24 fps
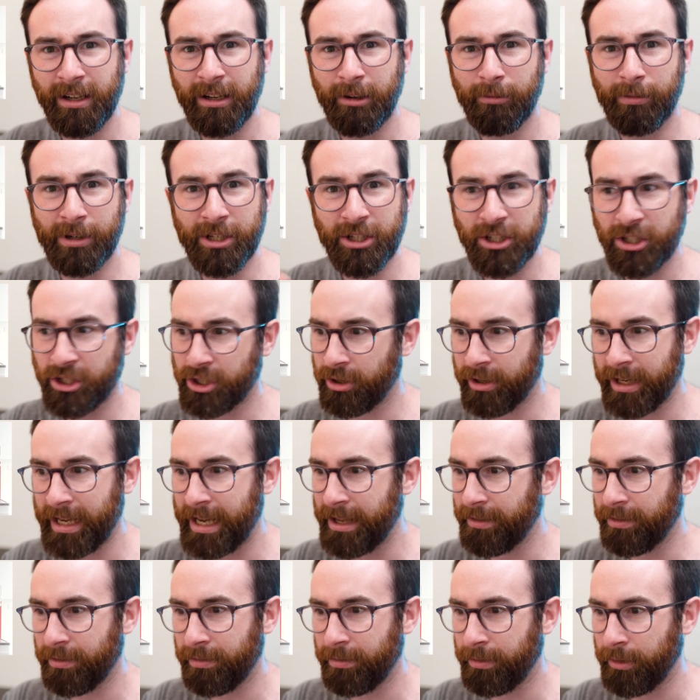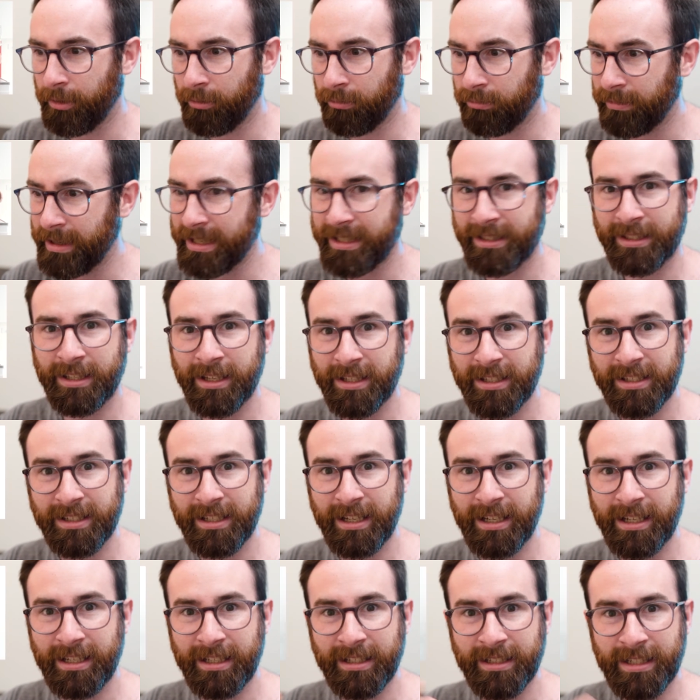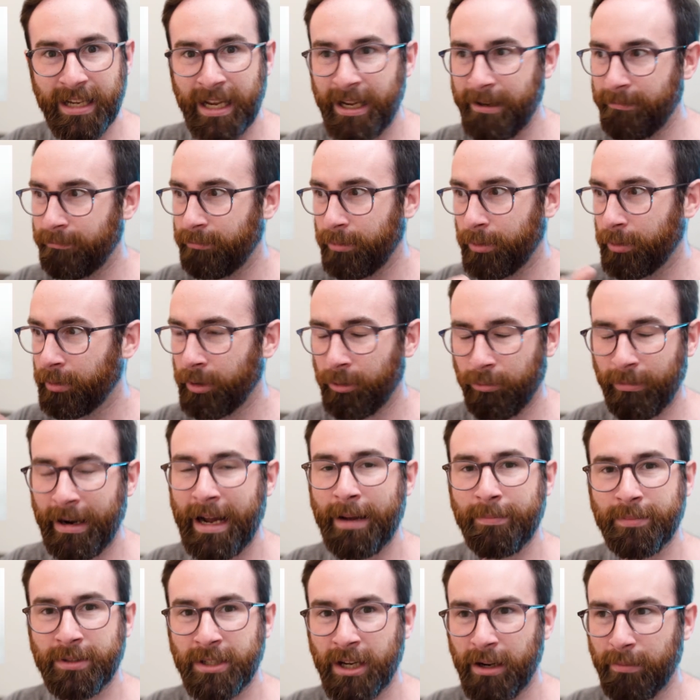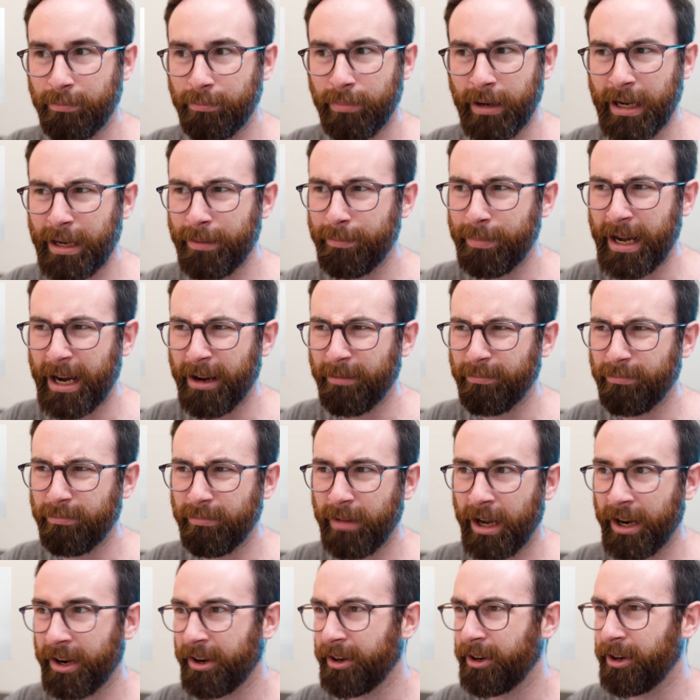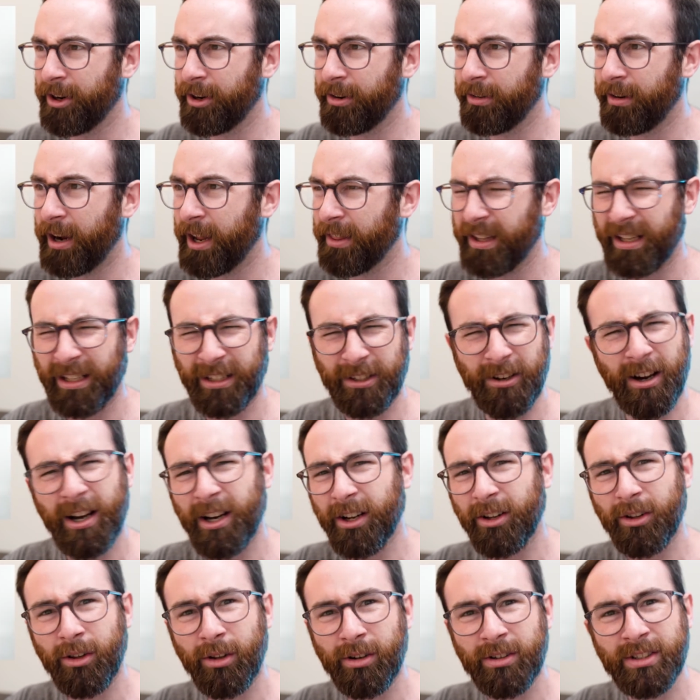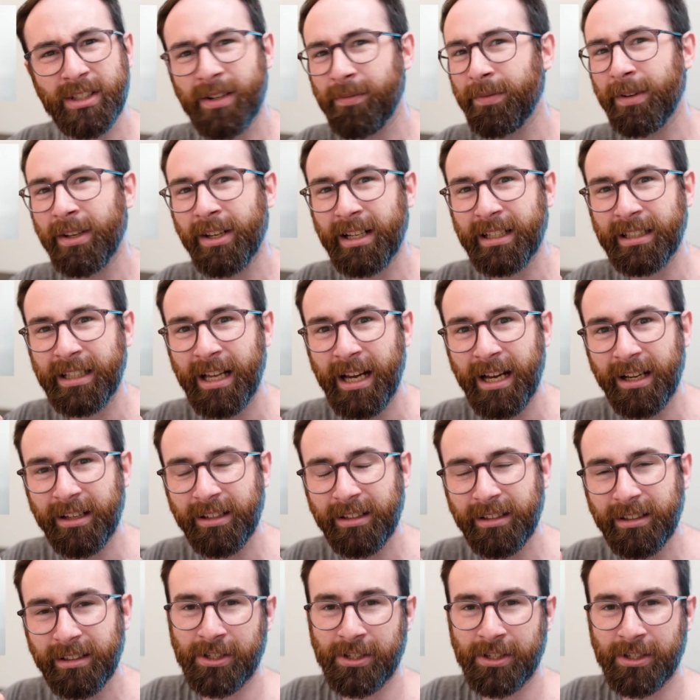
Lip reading: We just shot out the rest of the scenes and we were wrapped up by about, I don't know, I think 9 o'clock, something like that.